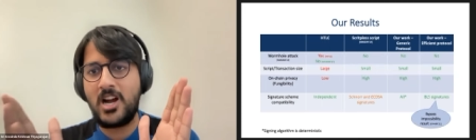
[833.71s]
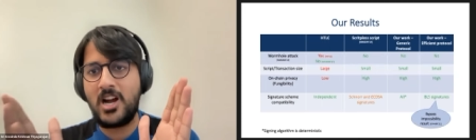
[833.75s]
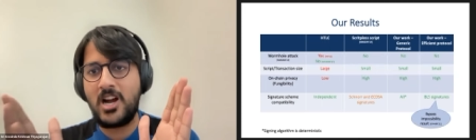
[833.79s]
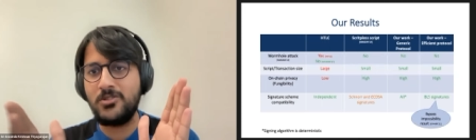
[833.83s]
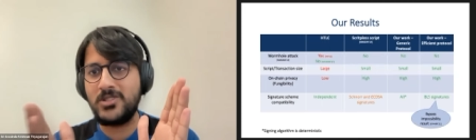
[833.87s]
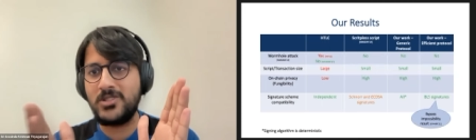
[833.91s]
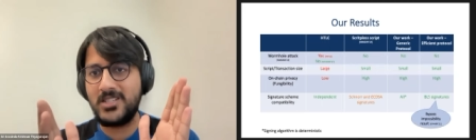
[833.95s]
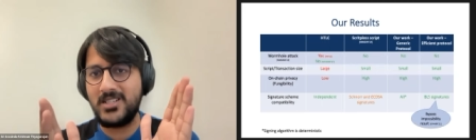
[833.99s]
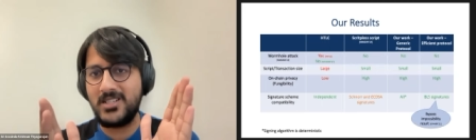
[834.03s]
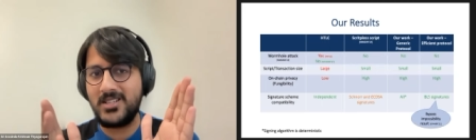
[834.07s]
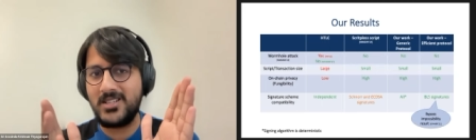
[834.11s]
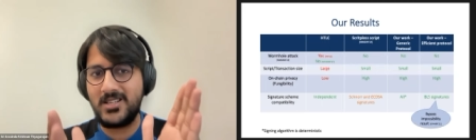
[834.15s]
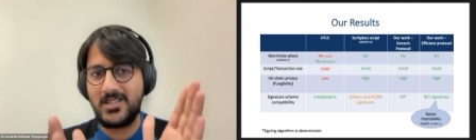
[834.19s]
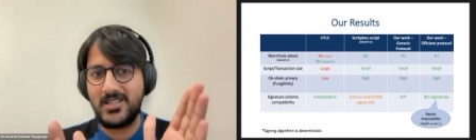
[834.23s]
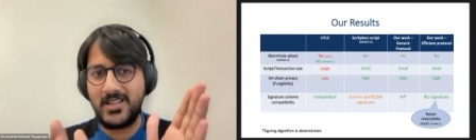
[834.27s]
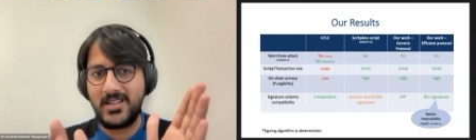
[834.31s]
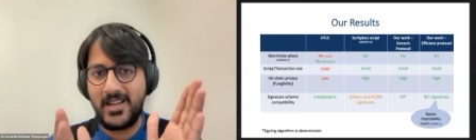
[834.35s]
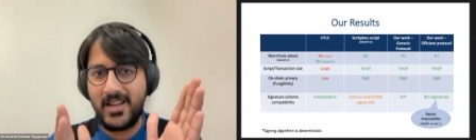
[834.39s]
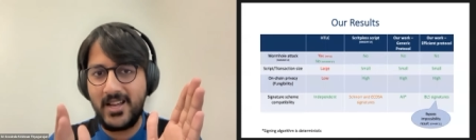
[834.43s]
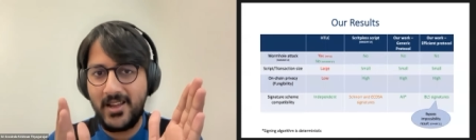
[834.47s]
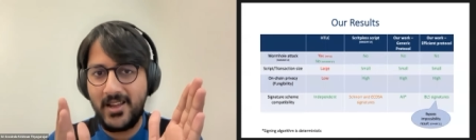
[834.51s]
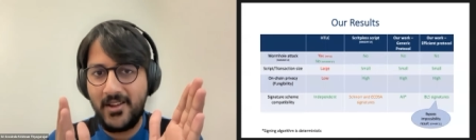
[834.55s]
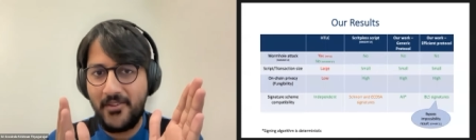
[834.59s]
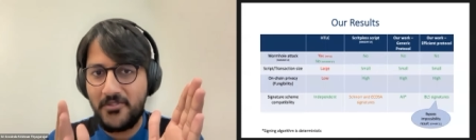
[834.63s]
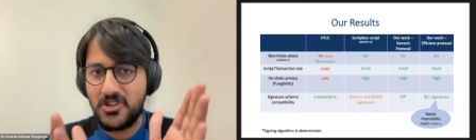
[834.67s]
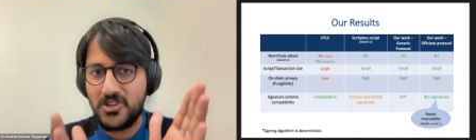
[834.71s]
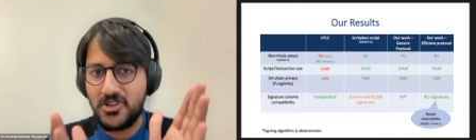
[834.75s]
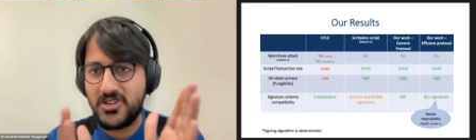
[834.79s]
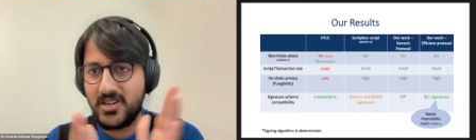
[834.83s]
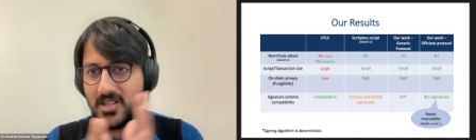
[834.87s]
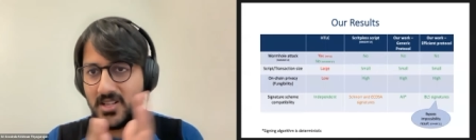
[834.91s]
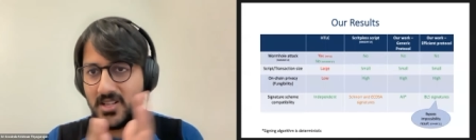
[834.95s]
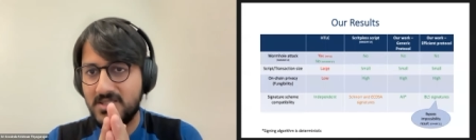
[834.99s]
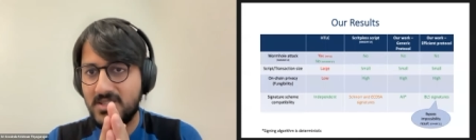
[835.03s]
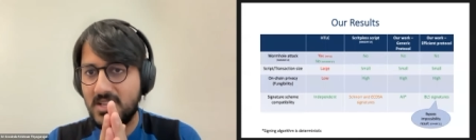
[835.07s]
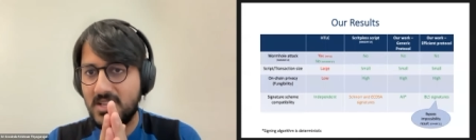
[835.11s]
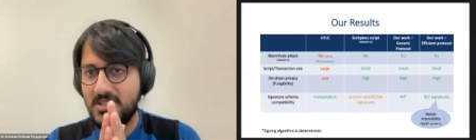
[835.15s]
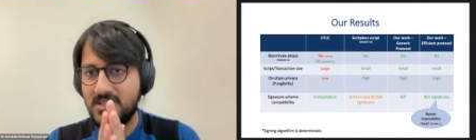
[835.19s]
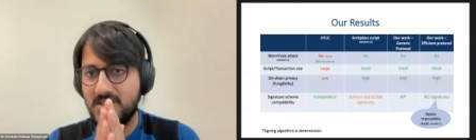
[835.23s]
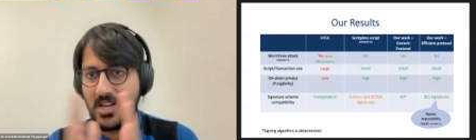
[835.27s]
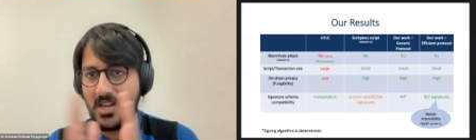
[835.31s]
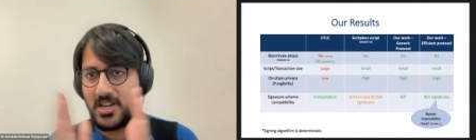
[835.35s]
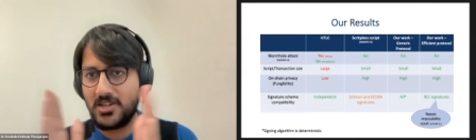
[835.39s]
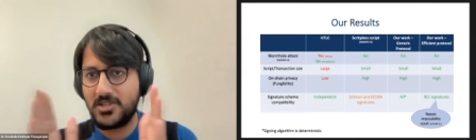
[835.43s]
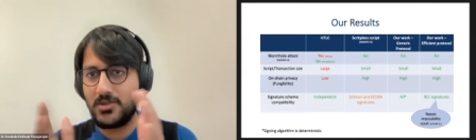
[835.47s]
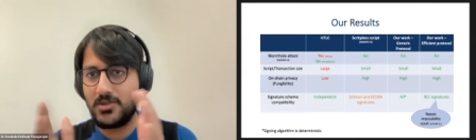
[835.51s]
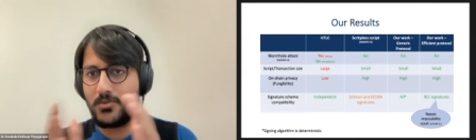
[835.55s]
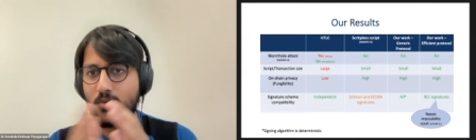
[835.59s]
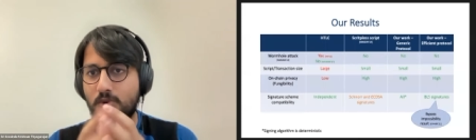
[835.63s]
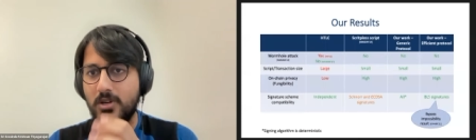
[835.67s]
how the efficient
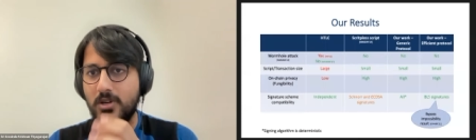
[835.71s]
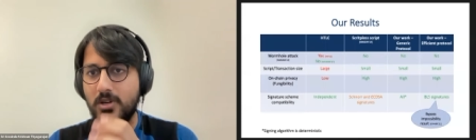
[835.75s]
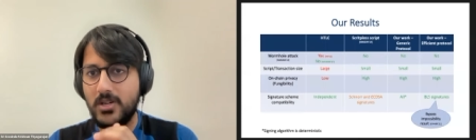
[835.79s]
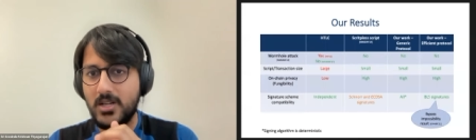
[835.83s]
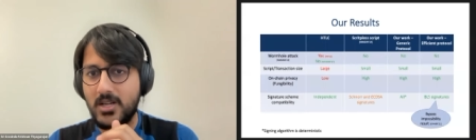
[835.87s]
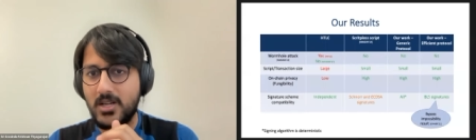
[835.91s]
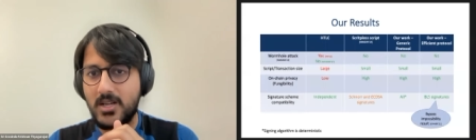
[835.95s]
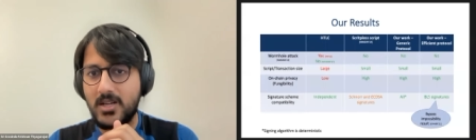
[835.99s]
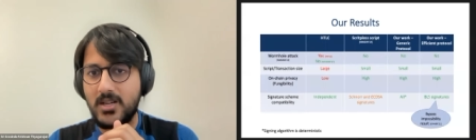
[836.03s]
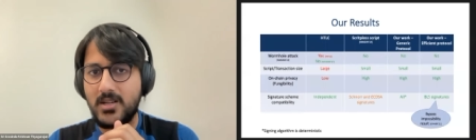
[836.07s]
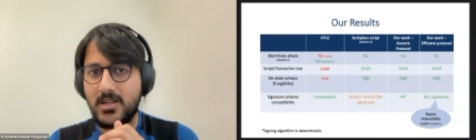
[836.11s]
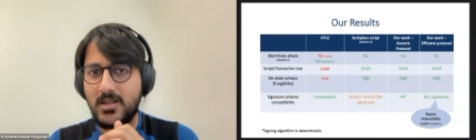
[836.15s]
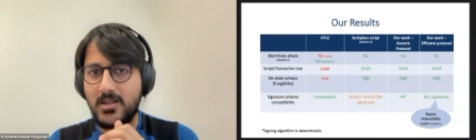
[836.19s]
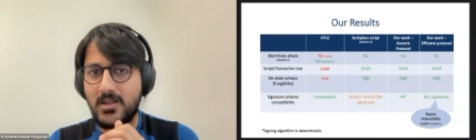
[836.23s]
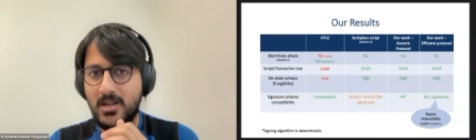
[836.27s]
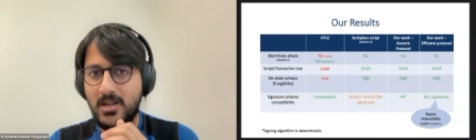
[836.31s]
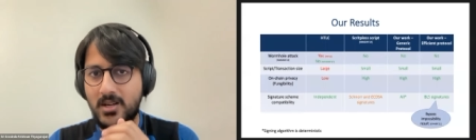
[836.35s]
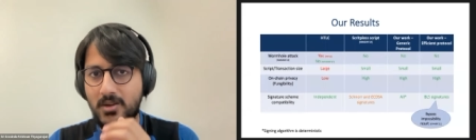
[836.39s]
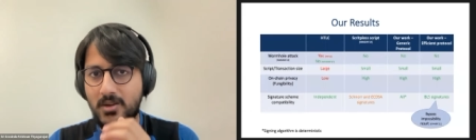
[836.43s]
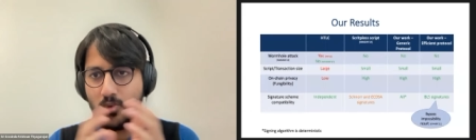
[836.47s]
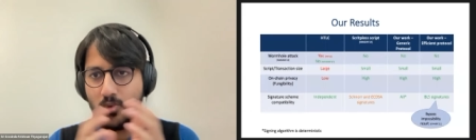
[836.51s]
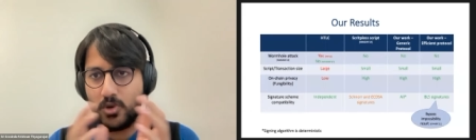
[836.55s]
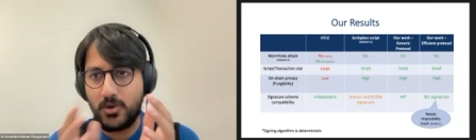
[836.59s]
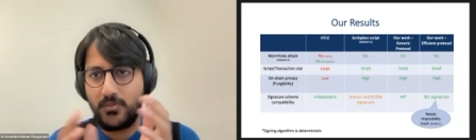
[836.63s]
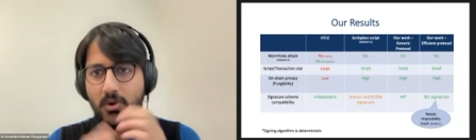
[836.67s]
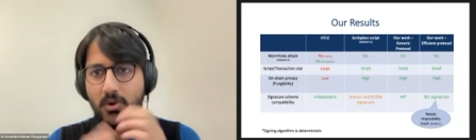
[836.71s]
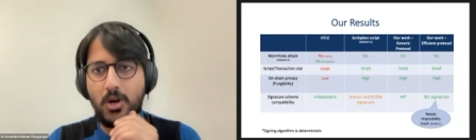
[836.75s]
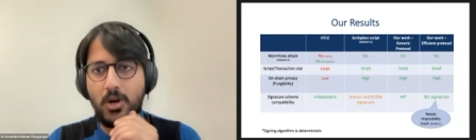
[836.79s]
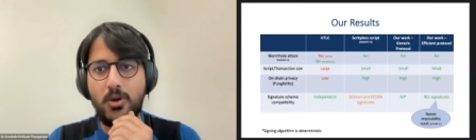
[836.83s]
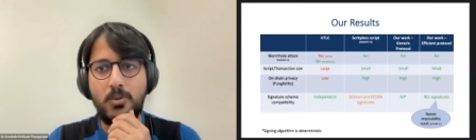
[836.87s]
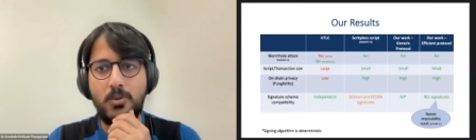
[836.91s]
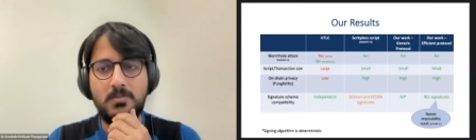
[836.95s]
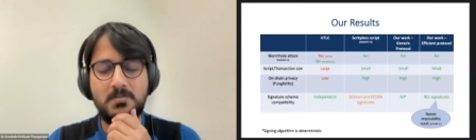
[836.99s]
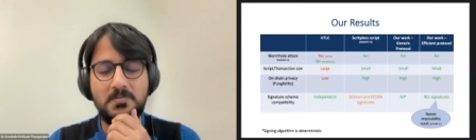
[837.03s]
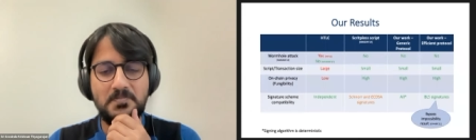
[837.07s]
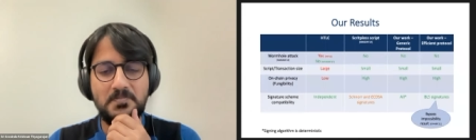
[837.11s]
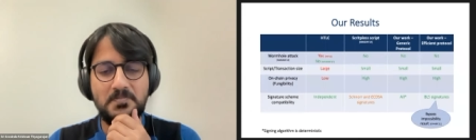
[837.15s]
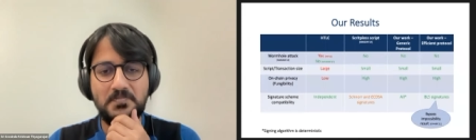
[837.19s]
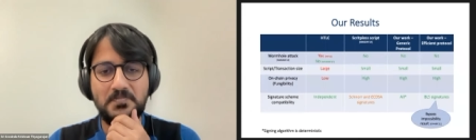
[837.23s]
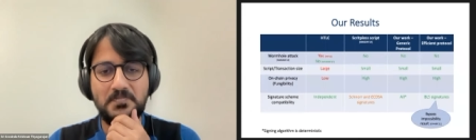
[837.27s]
instantiation would, uh, uh, would follow.